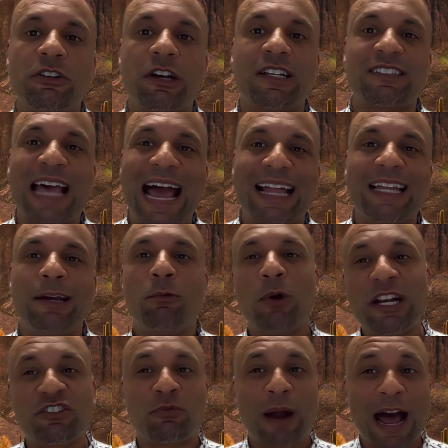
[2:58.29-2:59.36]
you exactly
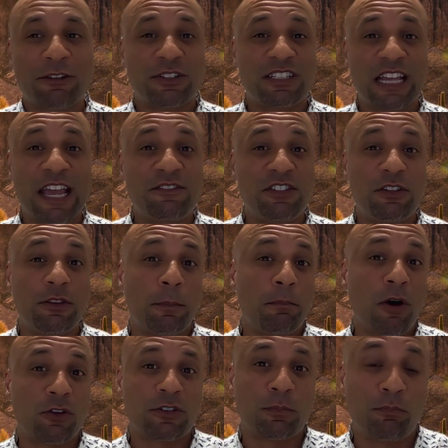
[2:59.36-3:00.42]
which route saves you the
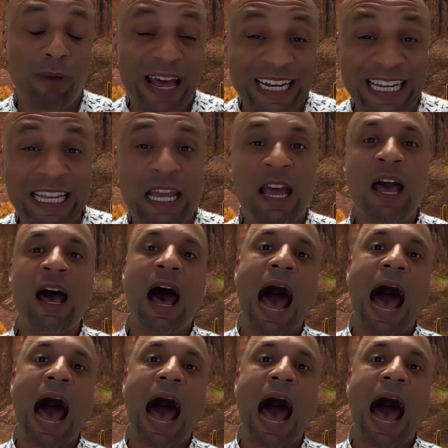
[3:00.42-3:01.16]
most money.